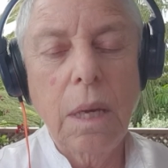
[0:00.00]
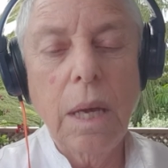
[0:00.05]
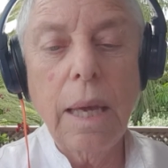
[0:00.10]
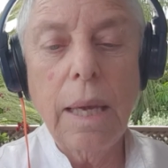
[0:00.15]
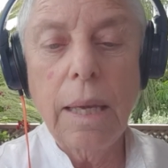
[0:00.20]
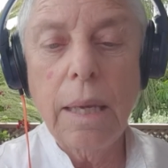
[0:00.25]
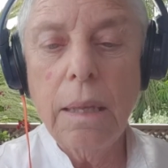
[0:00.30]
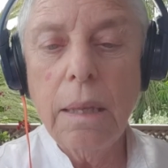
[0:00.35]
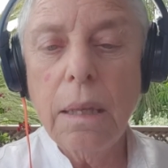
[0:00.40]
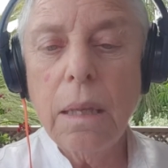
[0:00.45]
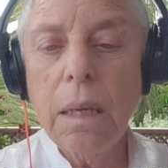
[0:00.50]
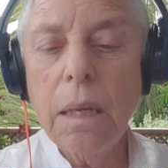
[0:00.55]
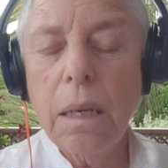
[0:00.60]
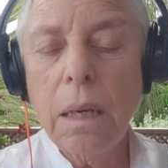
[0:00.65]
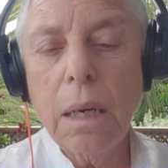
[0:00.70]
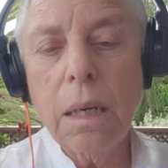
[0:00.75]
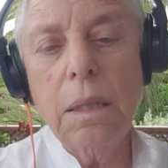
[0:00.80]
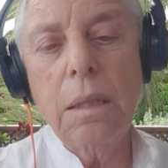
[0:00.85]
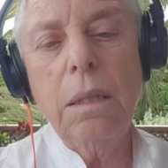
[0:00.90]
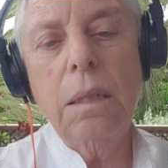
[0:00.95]
in the
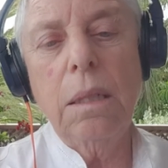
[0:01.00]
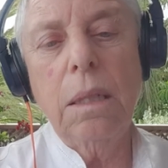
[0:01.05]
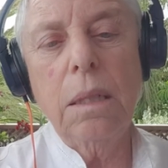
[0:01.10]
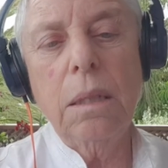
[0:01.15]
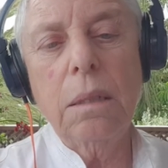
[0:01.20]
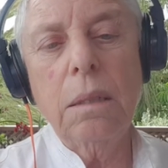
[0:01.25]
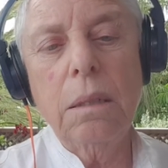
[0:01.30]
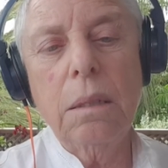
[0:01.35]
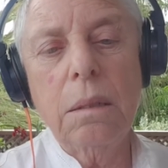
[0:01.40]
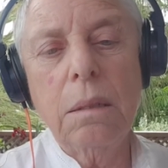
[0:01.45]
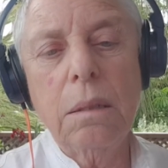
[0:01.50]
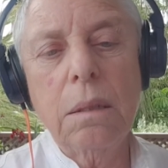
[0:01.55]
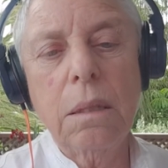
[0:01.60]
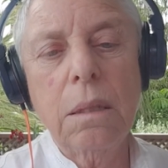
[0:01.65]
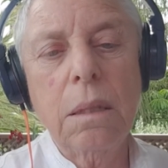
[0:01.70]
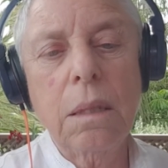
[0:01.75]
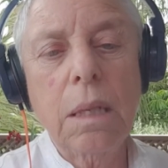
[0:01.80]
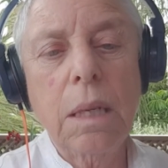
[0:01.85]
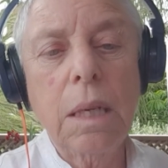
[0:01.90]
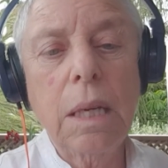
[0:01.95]
context,
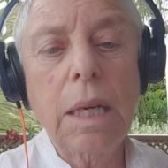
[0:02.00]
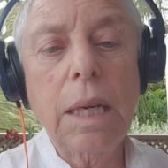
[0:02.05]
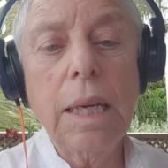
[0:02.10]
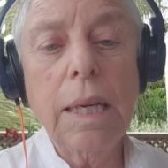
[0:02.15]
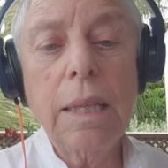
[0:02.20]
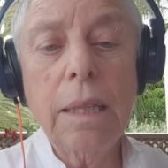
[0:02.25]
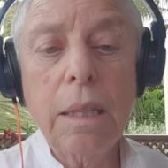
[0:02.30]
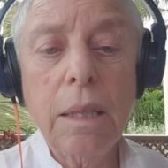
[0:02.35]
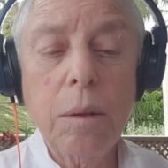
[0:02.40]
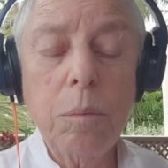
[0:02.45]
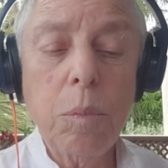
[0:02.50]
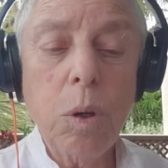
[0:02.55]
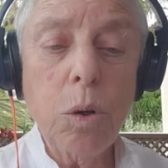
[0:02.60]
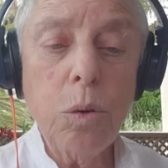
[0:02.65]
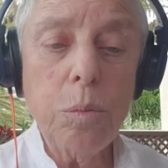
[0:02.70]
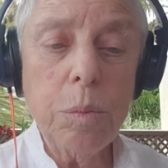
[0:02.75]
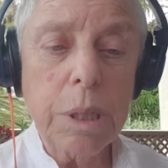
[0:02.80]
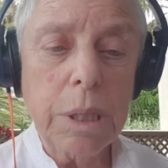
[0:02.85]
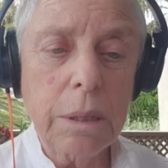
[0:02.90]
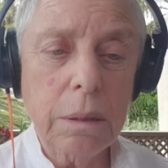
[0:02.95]
in the
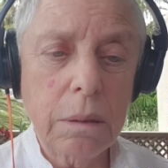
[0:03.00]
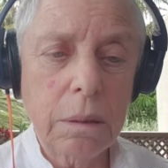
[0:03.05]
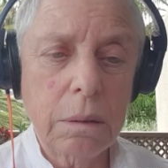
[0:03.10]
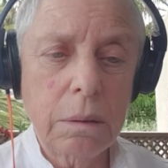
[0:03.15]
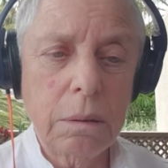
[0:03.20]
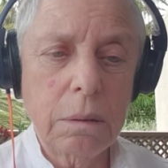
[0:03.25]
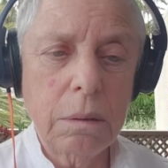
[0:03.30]
moment.